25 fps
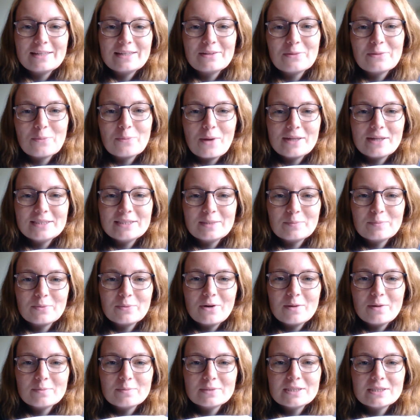the Writing
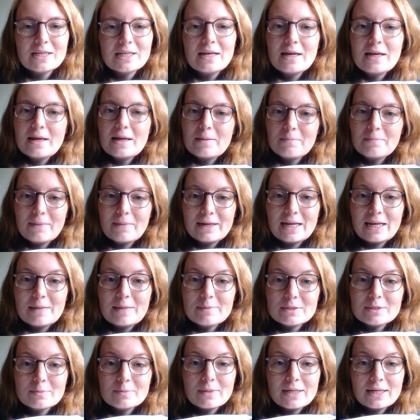Prompts. My name
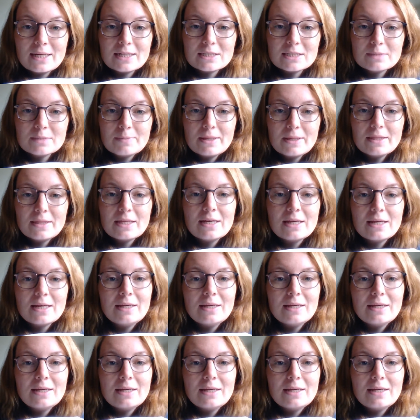is Mariëlle Smith.